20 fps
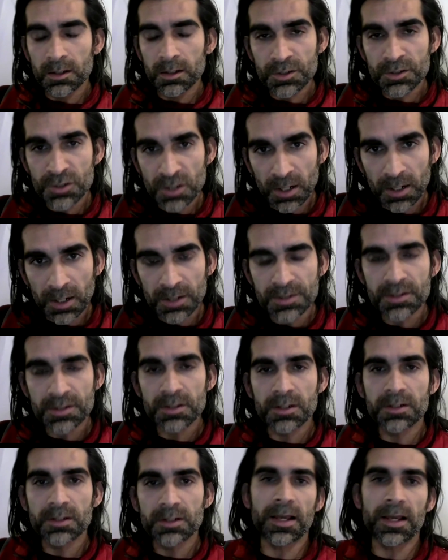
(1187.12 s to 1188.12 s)

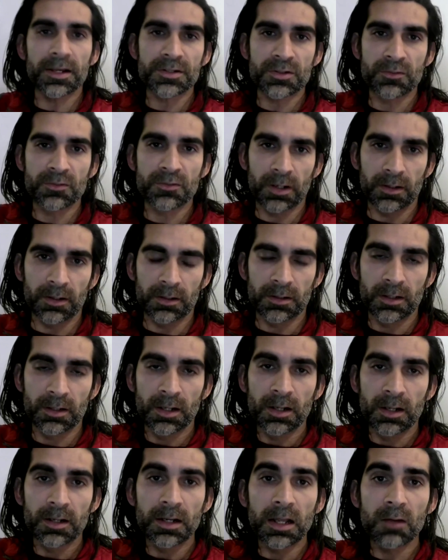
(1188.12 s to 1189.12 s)
charger tax credit.
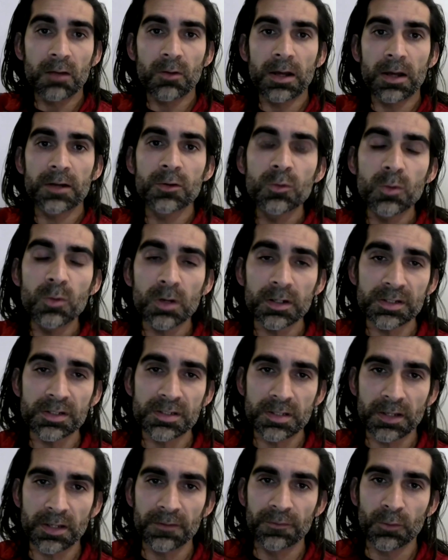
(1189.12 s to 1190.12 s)
Now, I do want to
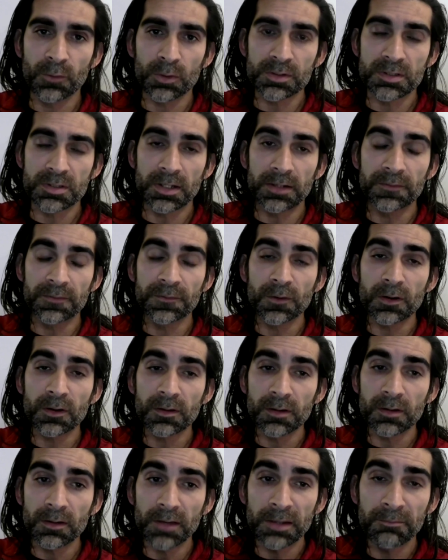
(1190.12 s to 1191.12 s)
say, folks, that
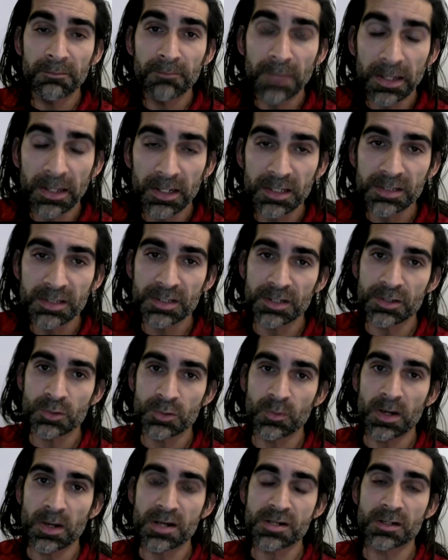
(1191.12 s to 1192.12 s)
in many
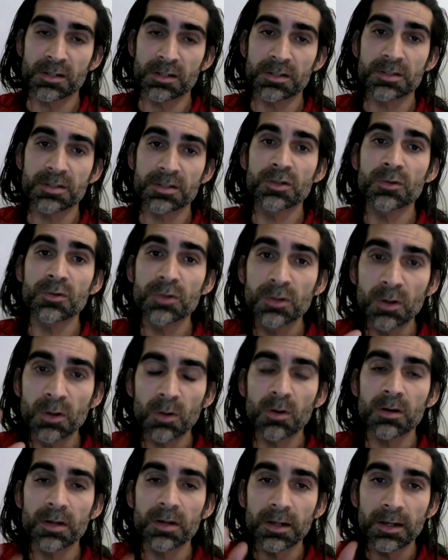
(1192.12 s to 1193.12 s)
situations, you
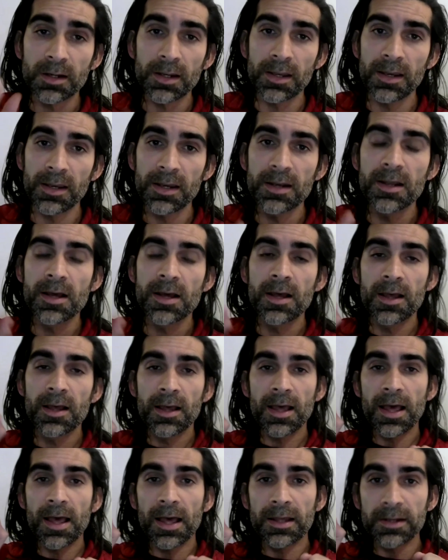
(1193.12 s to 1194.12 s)
don't need
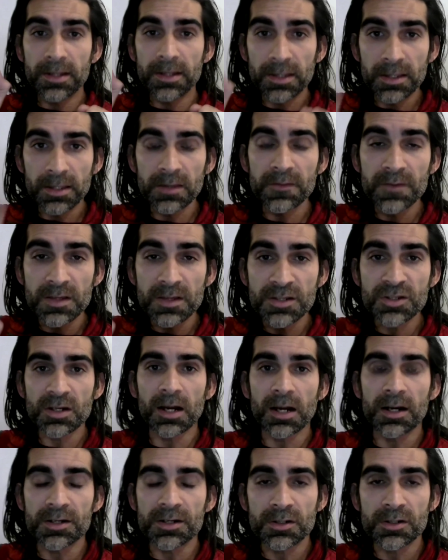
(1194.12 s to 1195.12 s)
an EV
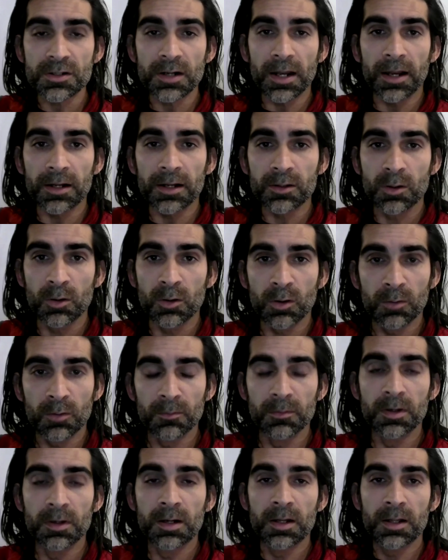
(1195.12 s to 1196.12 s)
charger at home.
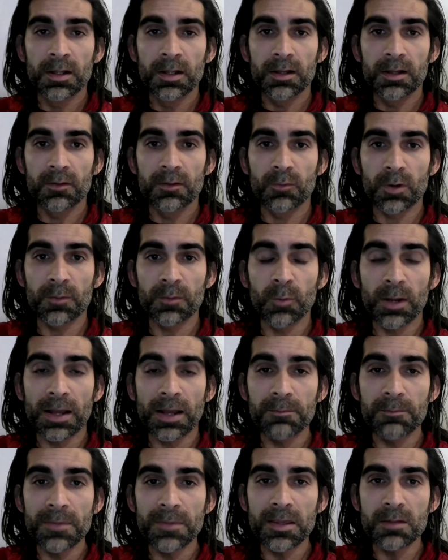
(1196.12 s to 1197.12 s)
What
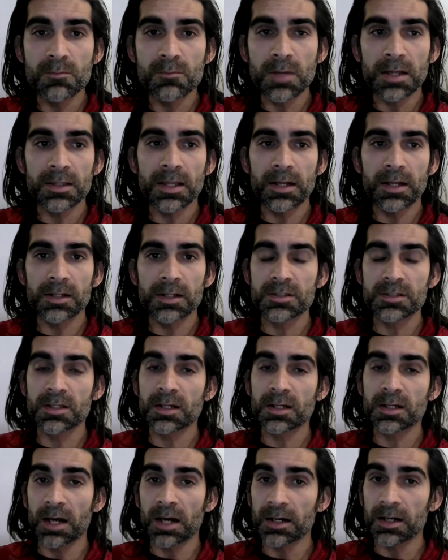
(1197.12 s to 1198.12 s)
I mean by that is the
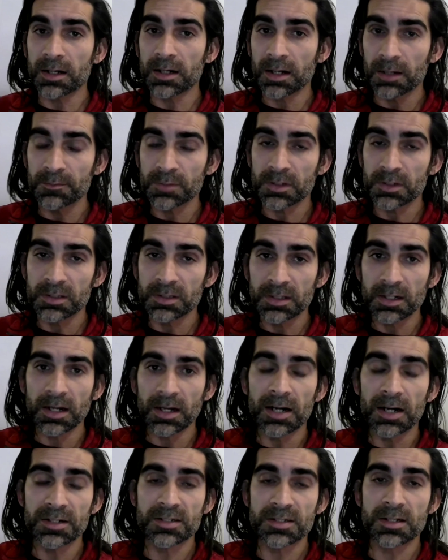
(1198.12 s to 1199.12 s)

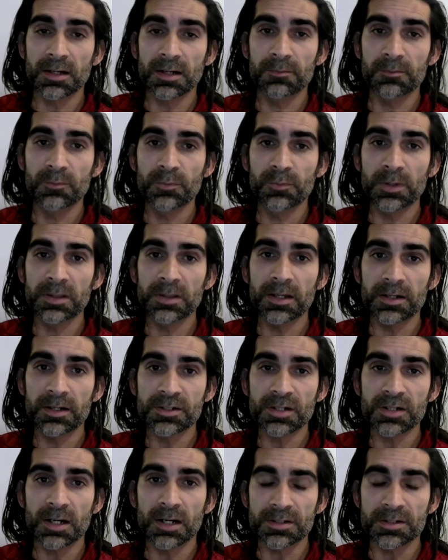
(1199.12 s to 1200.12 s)
cars come with their
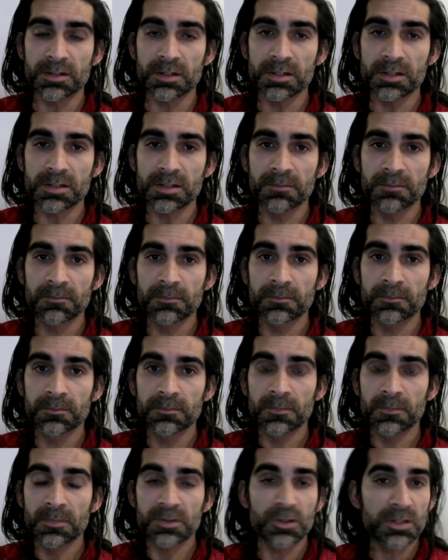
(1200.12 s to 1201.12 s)
chargers.
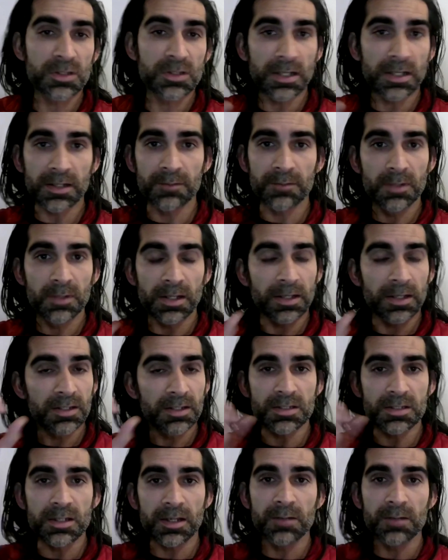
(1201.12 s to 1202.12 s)
So it's
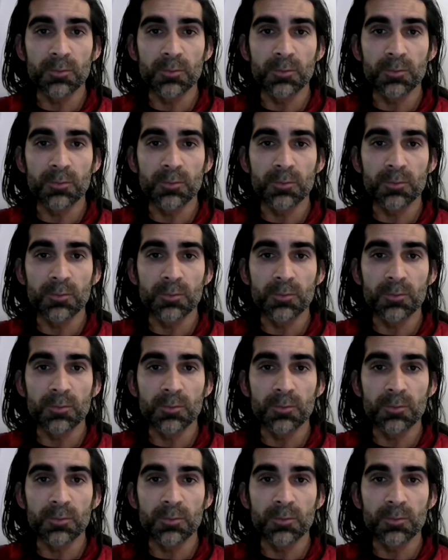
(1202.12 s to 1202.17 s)
just like